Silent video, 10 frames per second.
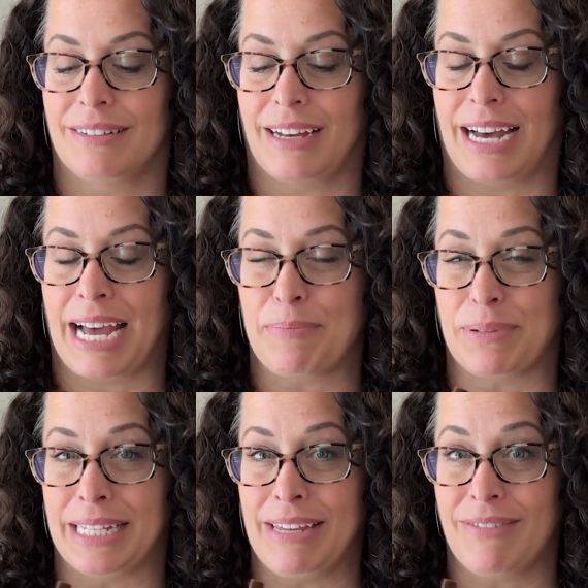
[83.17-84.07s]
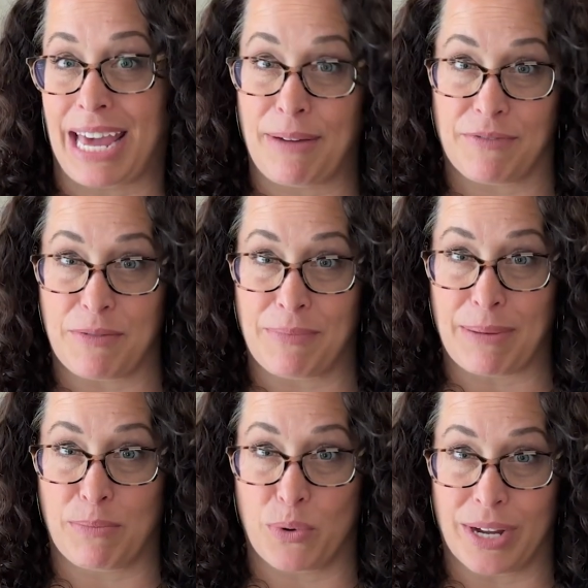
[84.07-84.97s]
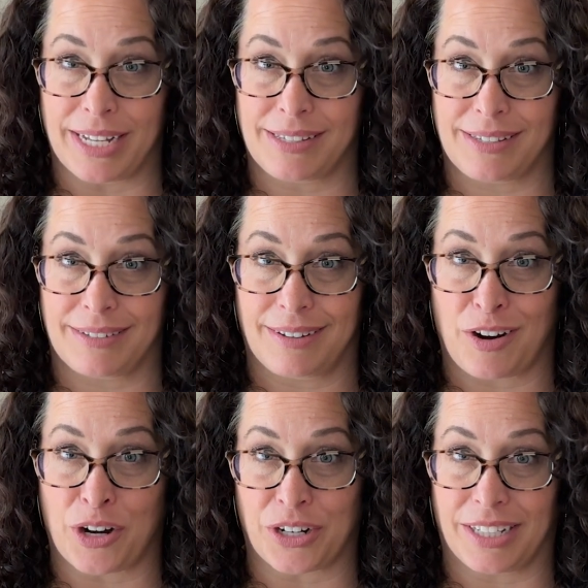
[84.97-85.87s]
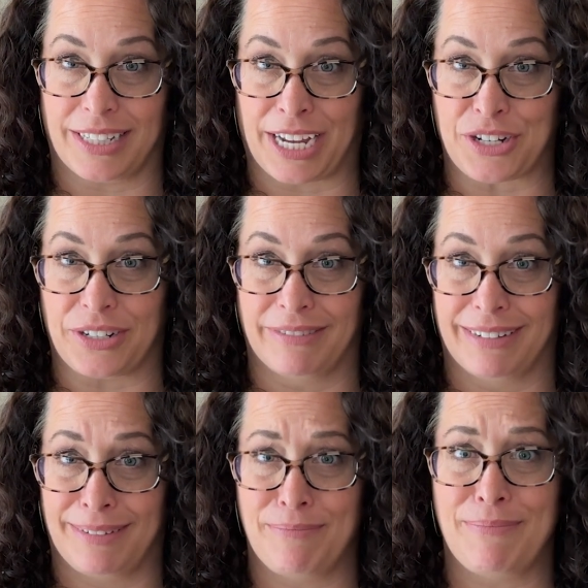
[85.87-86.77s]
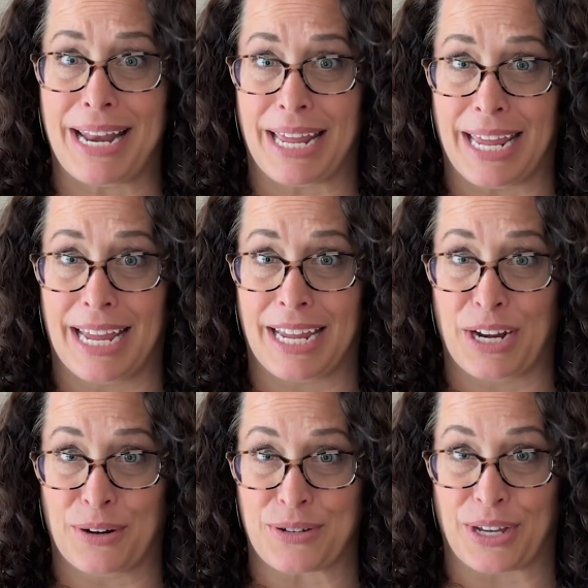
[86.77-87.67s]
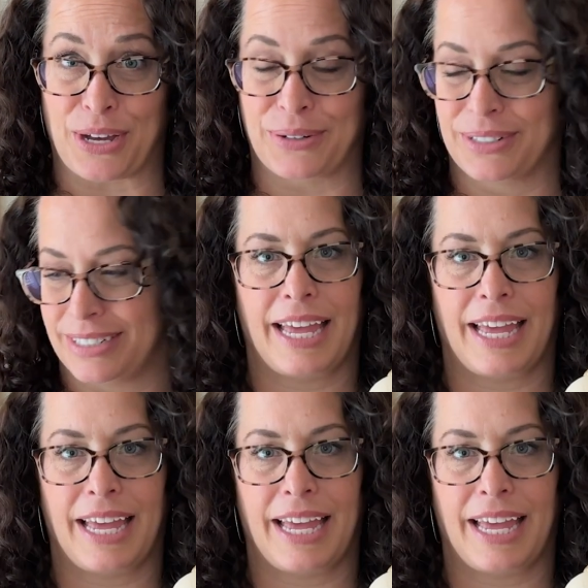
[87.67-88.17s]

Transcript: I believe came from my boys' art collection many years ago.